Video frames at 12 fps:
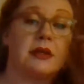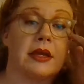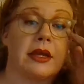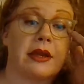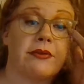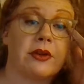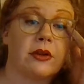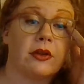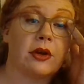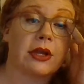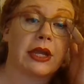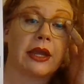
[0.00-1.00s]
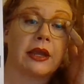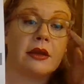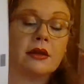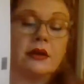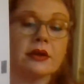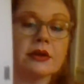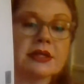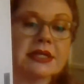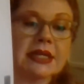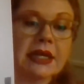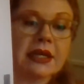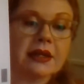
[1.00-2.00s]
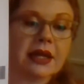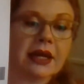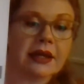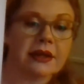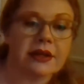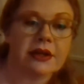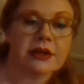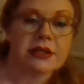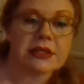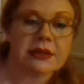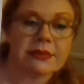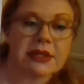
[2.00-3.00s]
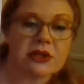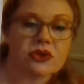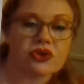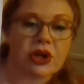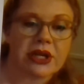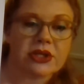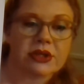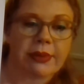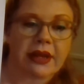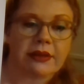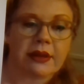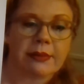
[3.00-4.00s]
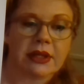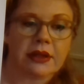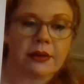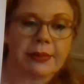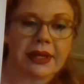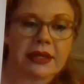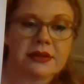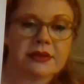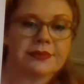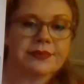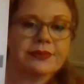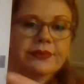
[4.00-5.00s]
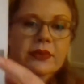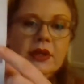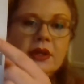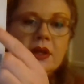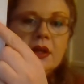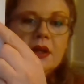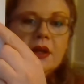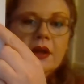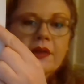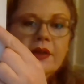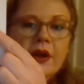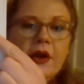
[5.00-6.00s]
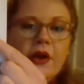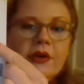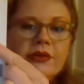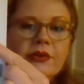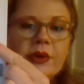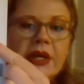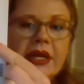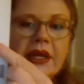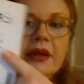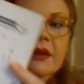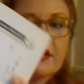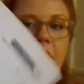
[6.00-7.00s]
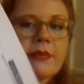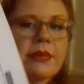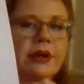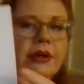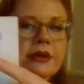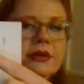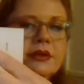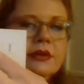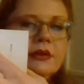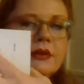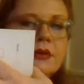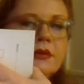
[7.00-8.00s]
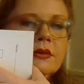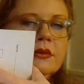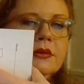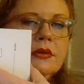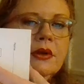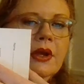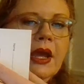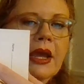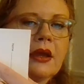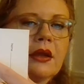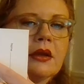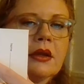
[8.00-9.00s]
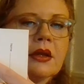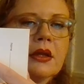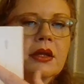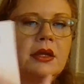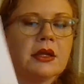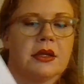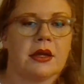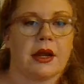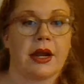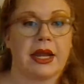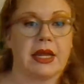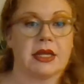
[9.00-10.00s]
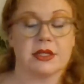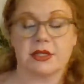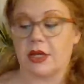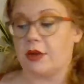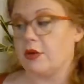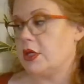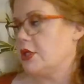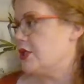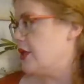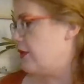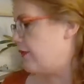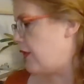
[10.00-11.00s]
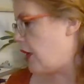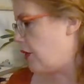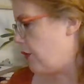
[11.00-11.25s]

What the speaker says: if you're looking, you'll see that there is something strange about them a little bit. There are three numbers. Okay? All right, so far